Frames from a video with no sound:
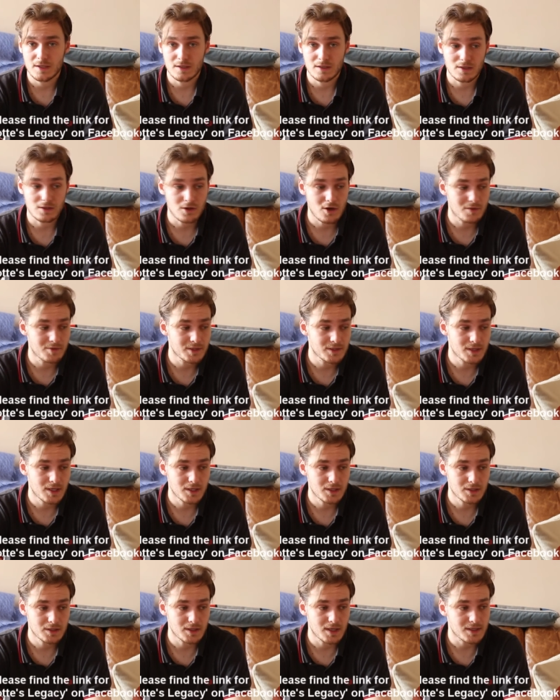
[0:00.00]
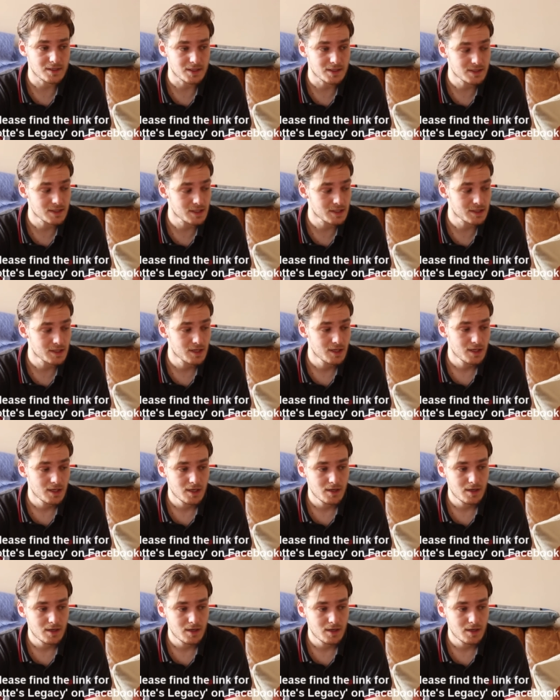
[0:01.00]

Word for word: into the comment section. As I said,